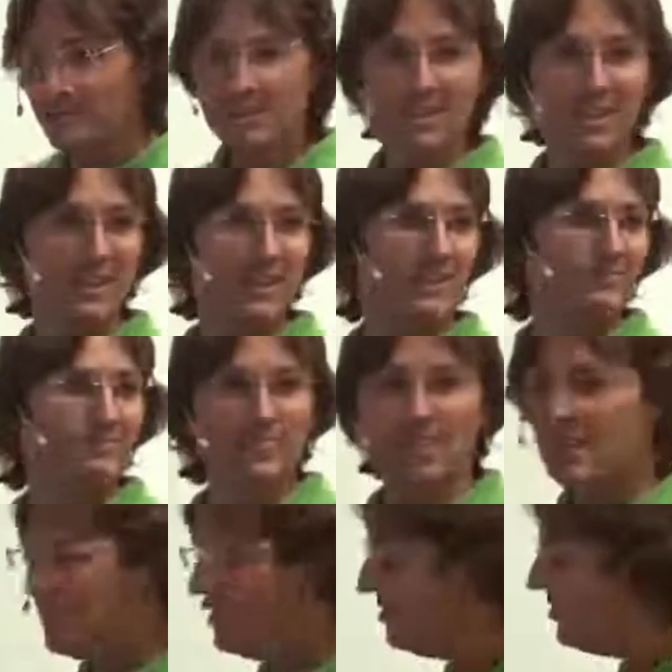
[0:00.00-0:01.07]
her,
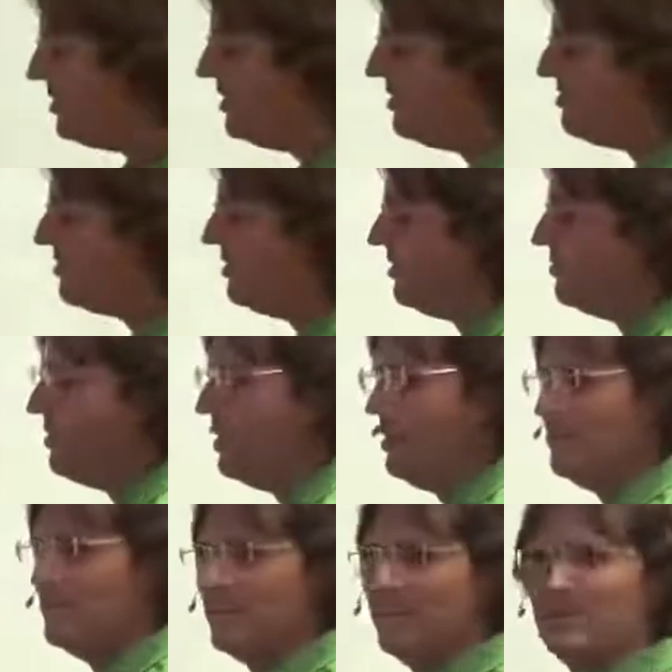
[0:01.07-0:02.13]
then she's going to
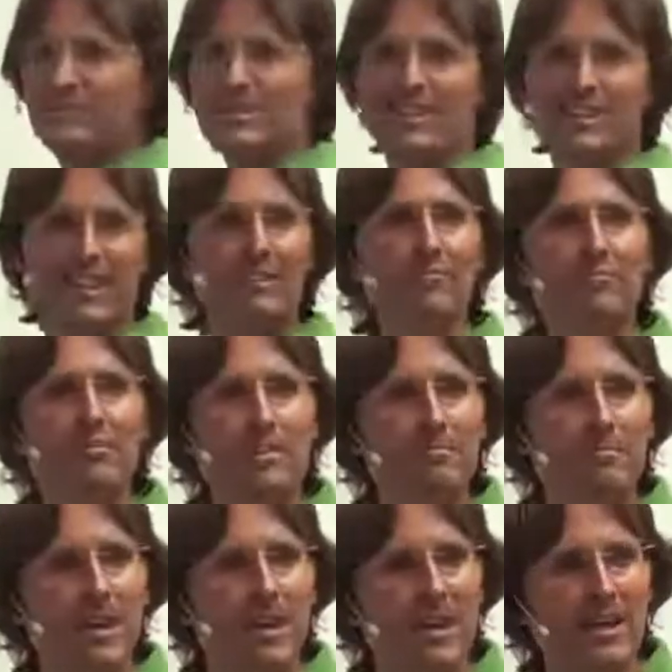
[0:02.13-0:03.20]
grow up believing that
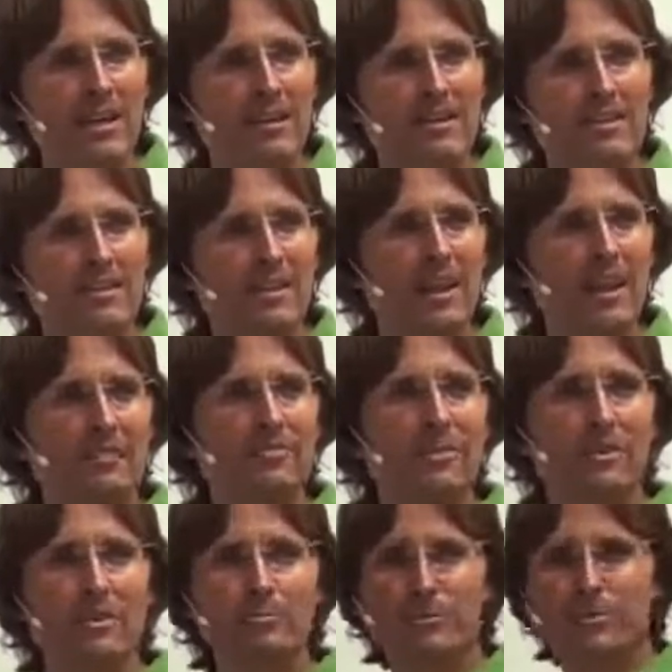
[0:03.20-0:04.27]
every man
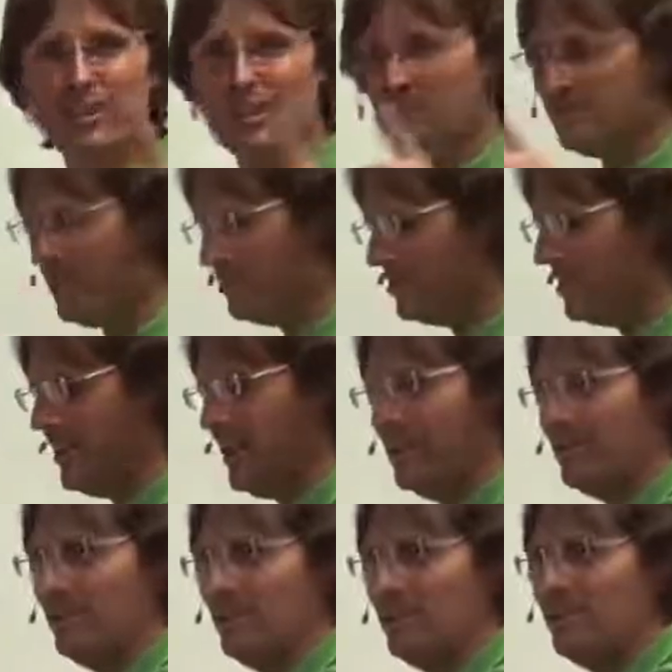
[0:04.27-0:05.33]
has got to project sexually
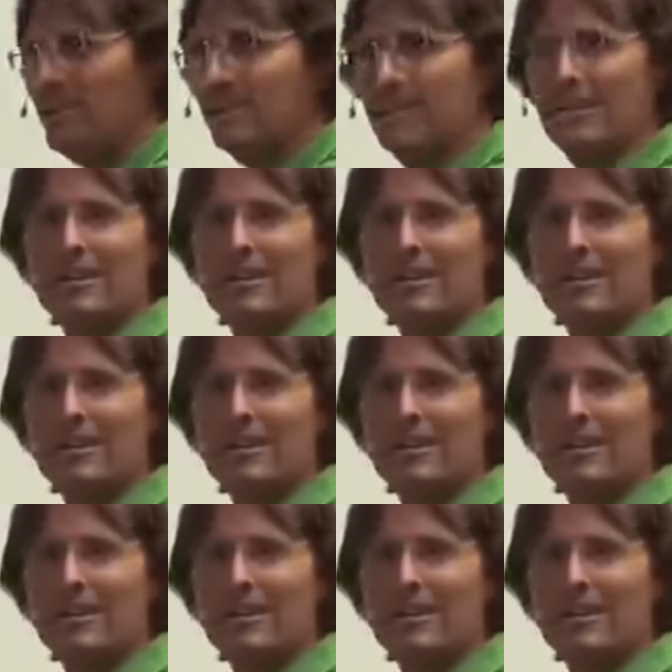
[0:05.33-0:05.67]
at her